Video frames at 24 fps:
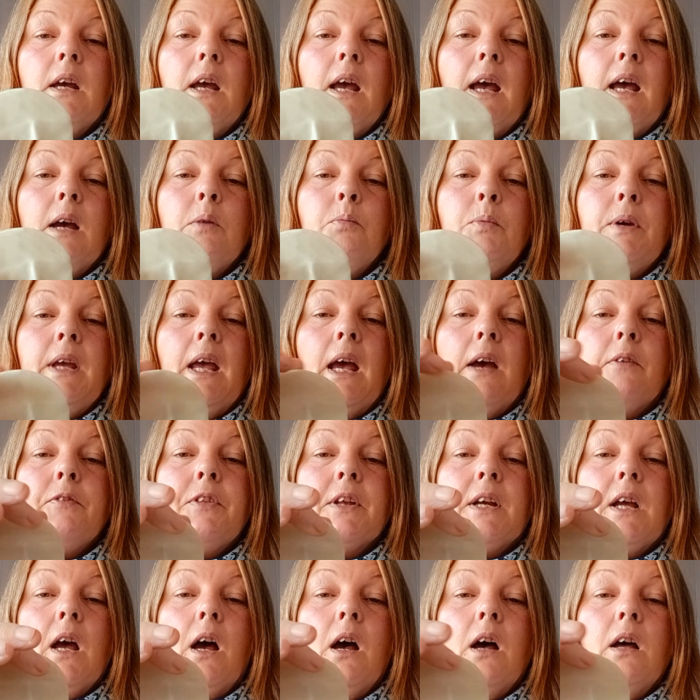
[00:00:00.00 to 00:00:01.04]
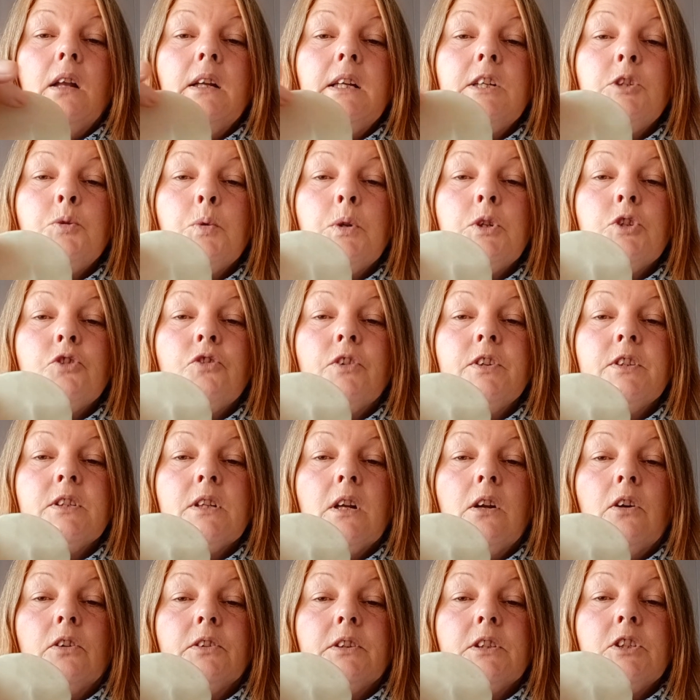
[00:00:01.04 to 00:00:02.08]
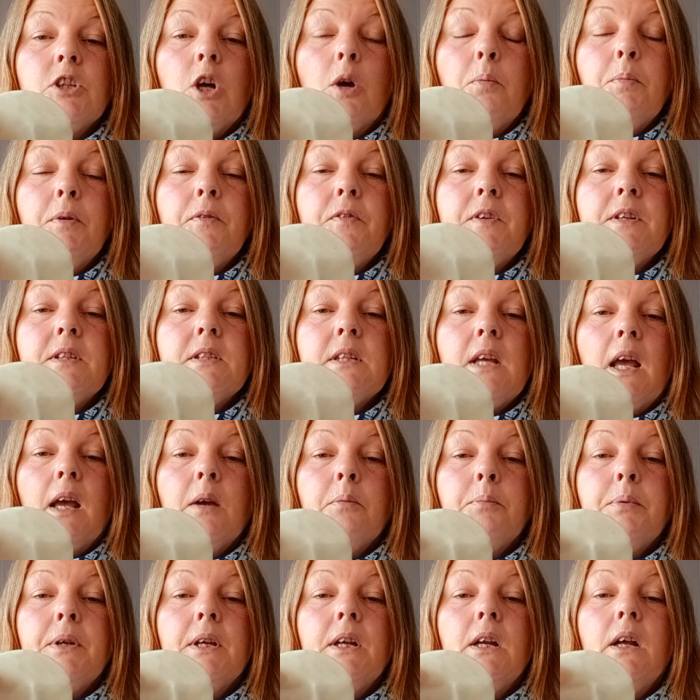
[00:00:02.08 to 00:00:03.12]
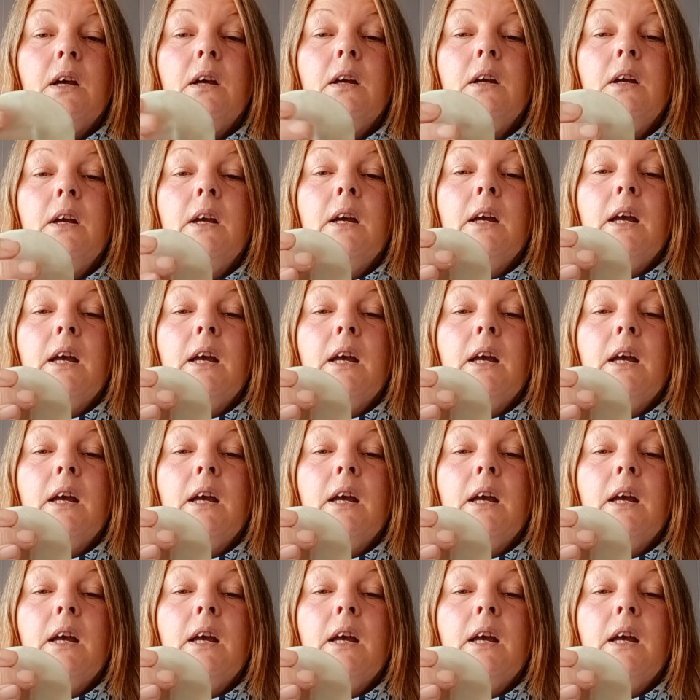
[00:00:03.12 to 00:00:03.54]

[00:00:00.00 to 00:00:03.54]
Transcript: and we have the cartilage which runs along the top of the scapula,